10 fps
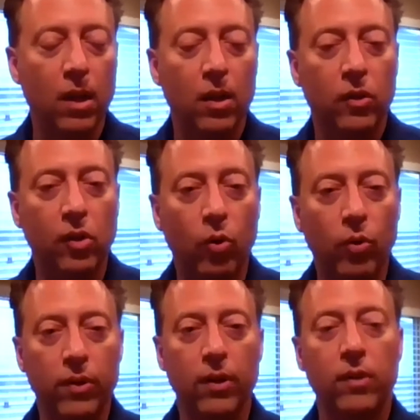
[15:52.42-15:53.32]
So
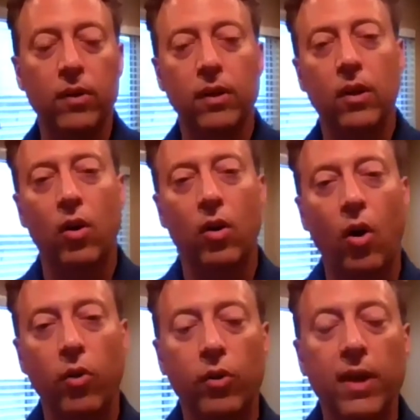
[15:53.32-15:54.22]

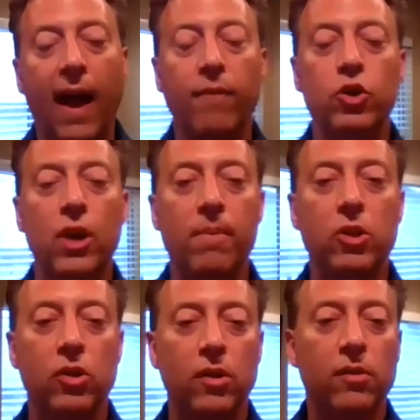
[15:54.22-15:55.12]
although the average I
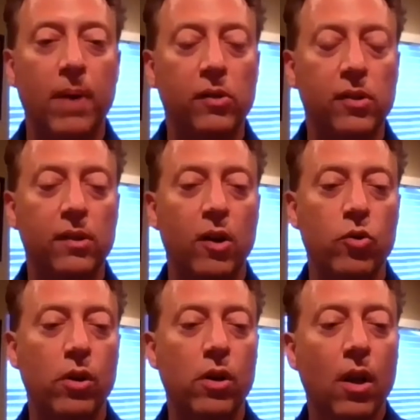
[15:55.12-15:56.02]
mentioned is about
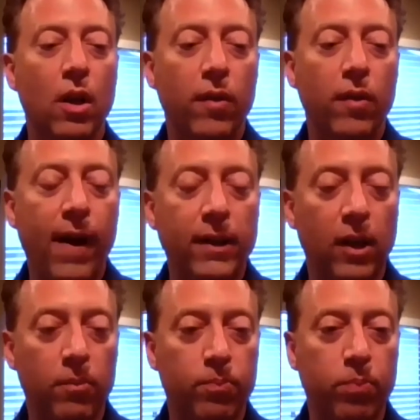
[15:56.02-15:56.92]
600, the fact that
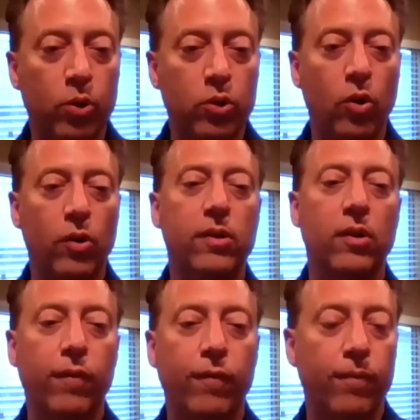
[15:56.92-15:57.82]
Portola is in the
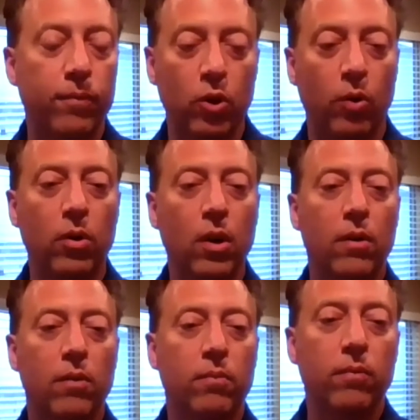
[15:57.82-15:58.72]

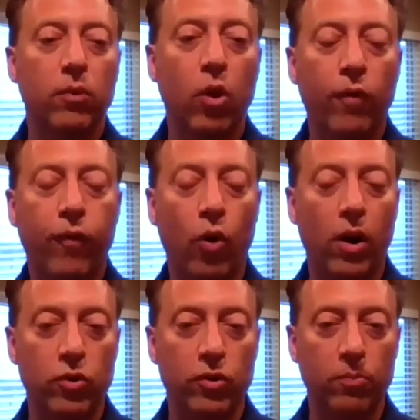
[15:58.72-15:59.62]
low
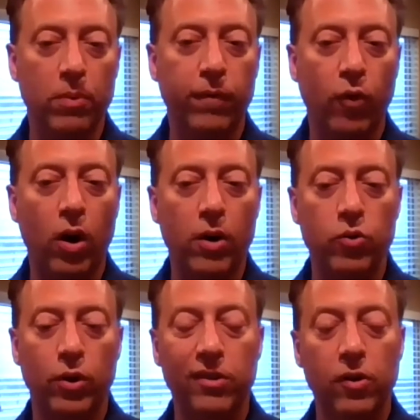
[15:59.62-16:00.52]
400s or mid
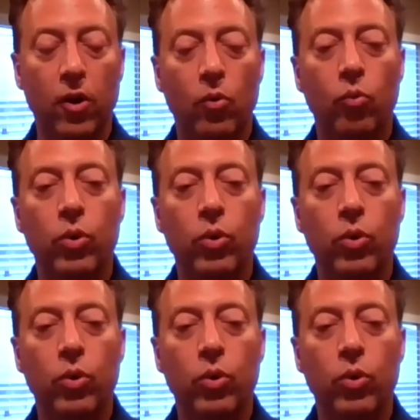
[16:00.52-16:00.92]
400s would